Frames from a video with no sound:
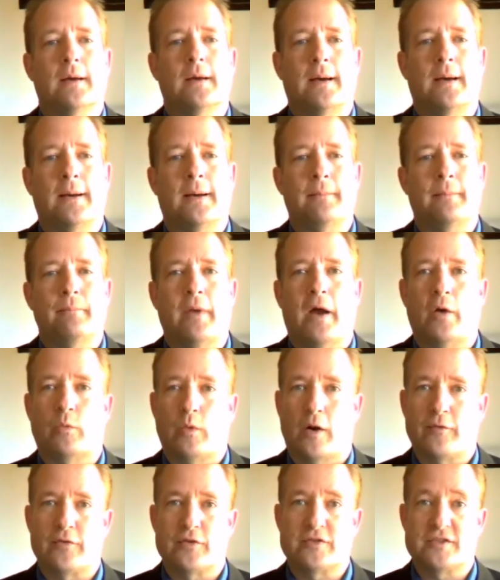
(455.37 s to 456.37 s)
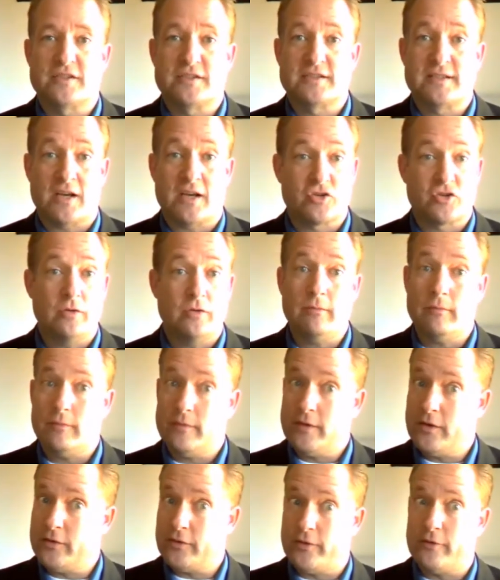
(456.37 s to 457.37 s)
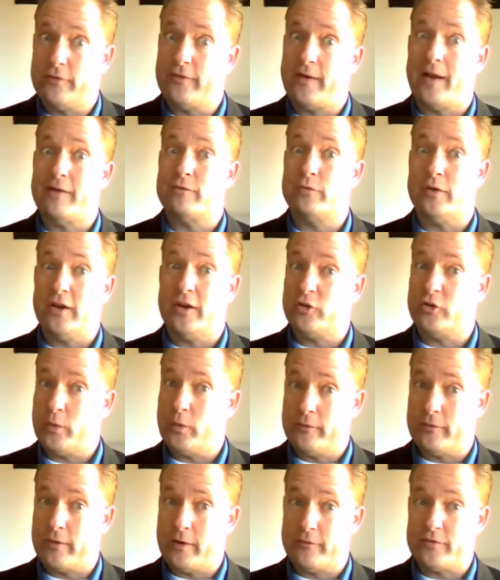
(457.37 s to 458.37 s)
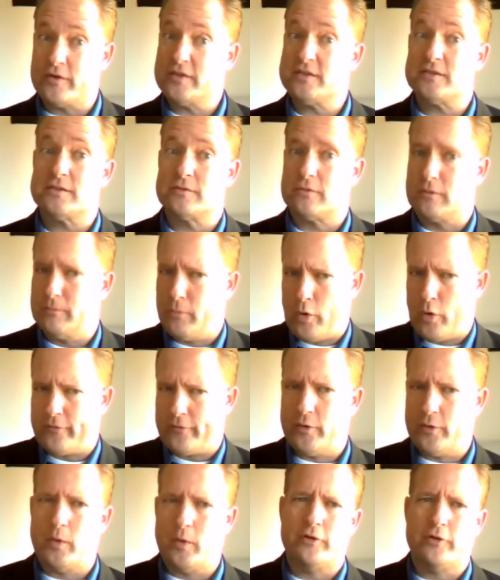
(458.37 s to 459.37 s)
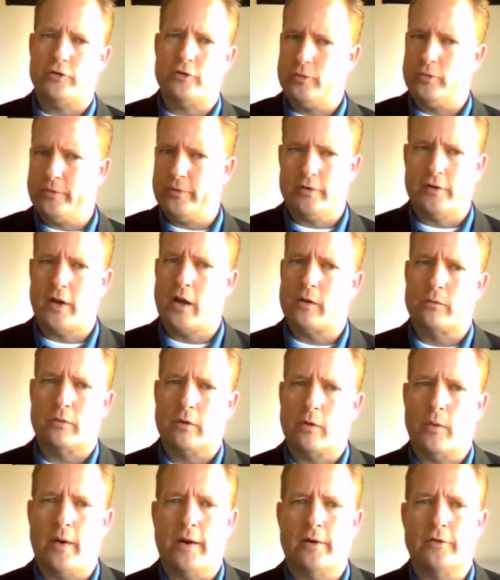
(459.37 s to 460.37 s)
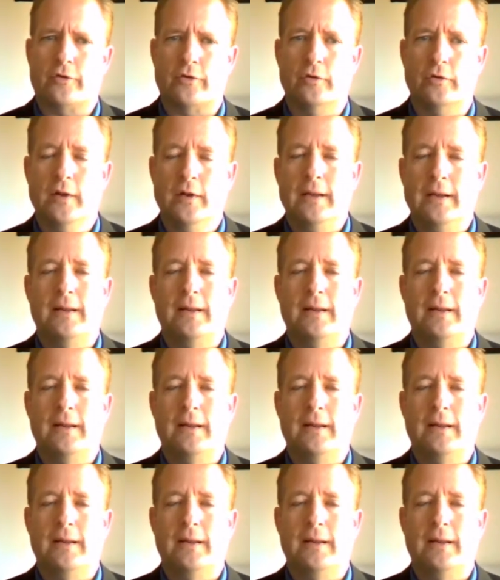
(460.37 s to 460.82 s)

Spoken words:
A references section. These are the 5 readings we've referenced, or more if you want to, but you're not required to.